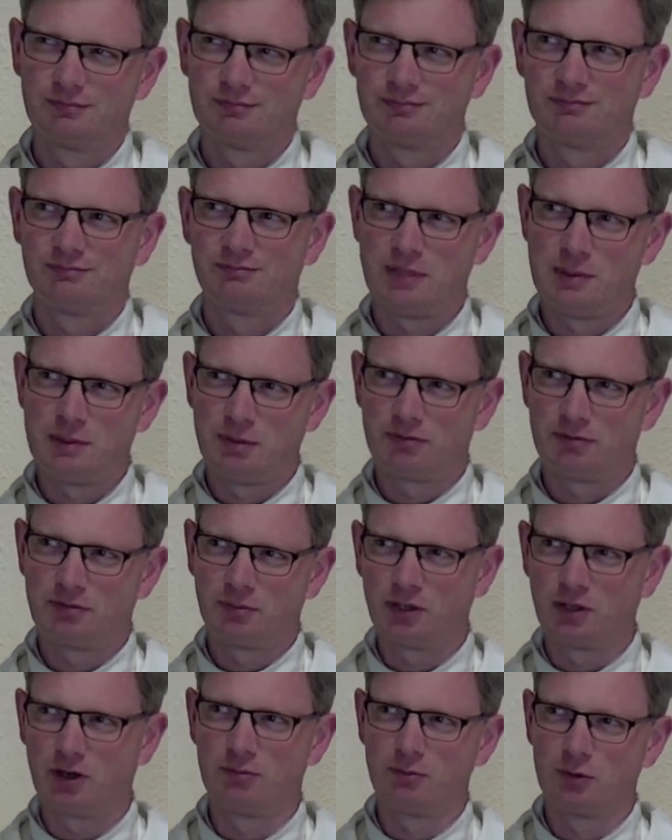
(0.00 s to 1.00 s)
People from
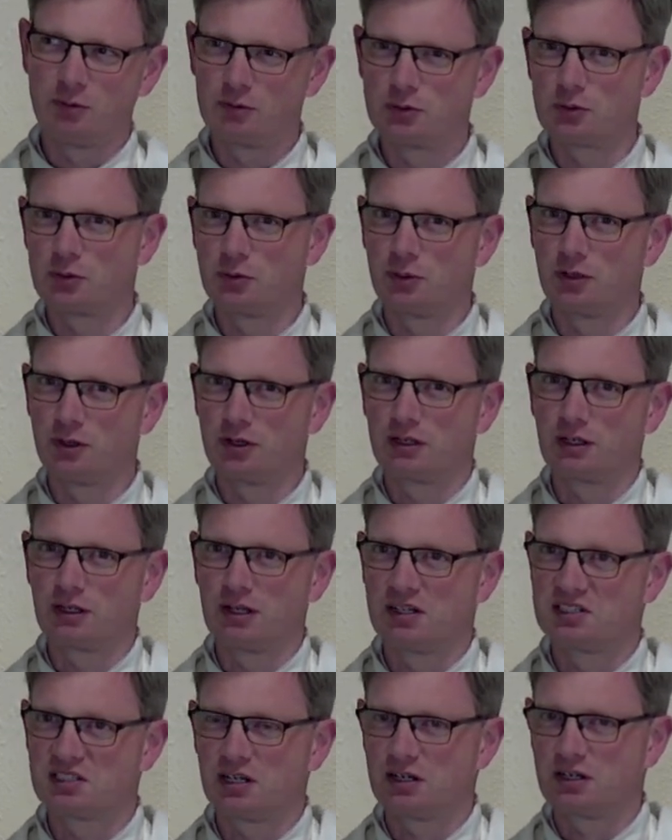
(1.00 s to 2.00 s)
there moved to America and
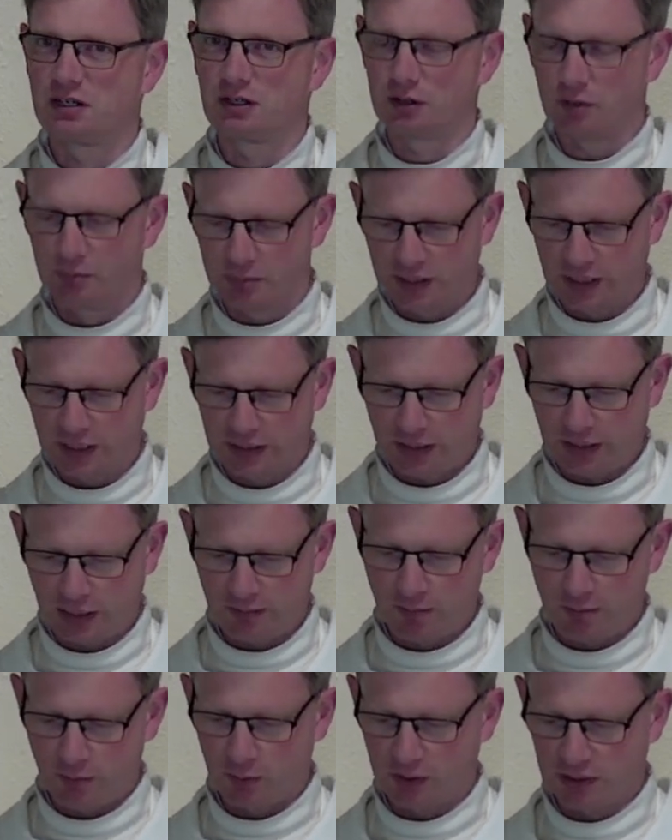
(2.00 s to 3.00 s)
started a company. I can't
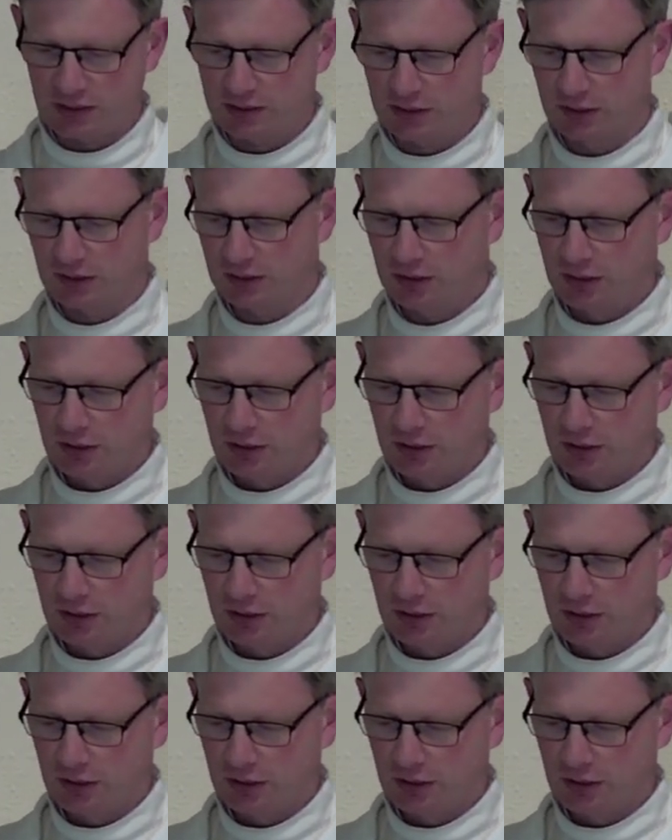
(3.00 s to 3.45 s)
remember what it's called.